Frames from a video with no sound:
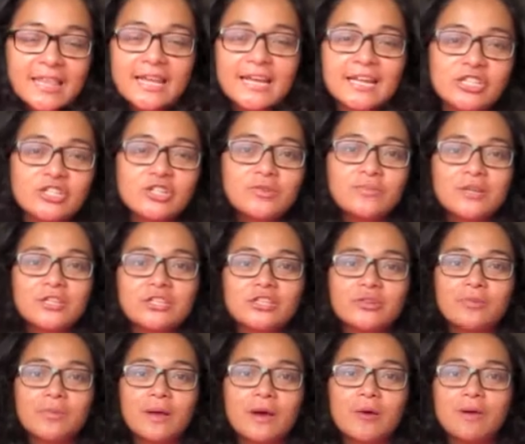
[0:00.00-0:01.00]
that I should
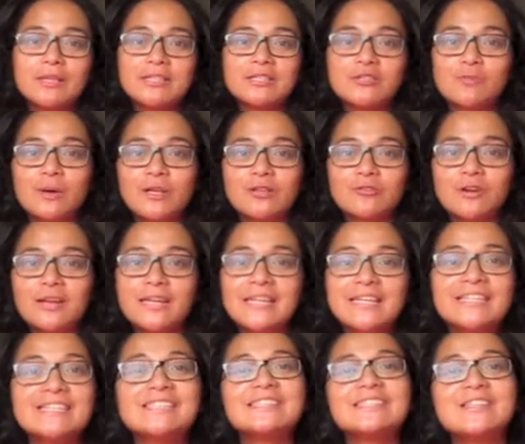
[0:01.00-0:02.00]
mention about West Sumatra
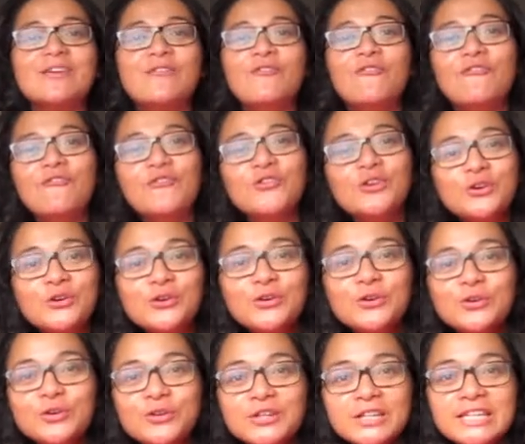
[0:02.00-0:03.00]
is the
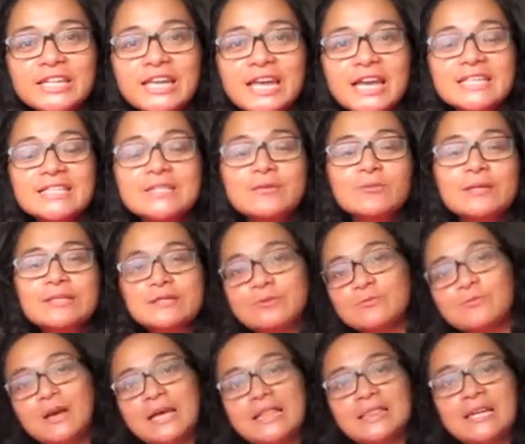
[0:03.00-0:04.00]
food. Yes, West
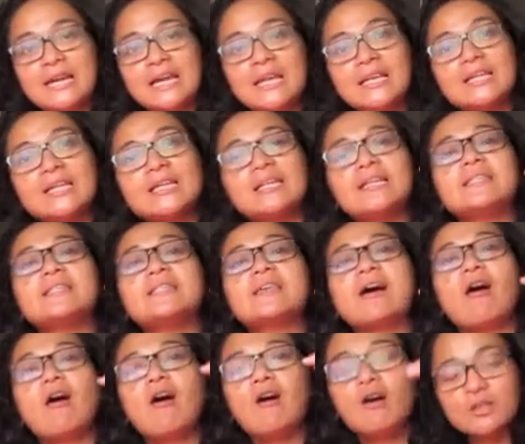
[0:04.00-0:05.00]
Sumatra is
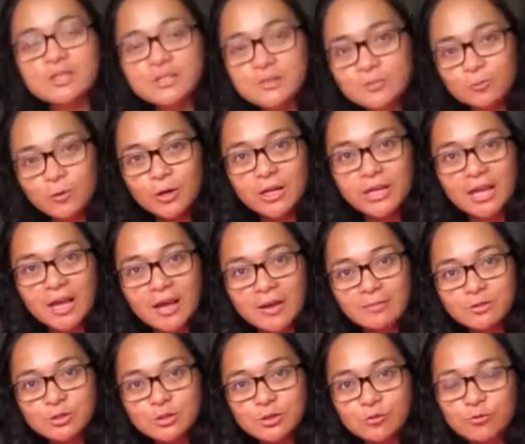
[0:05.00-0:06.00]
awesome when it
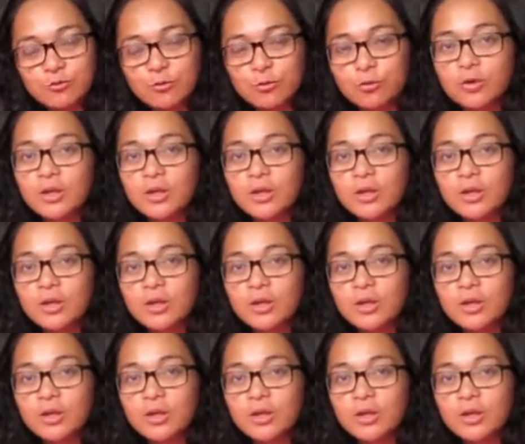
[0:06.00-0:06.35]
comes to food.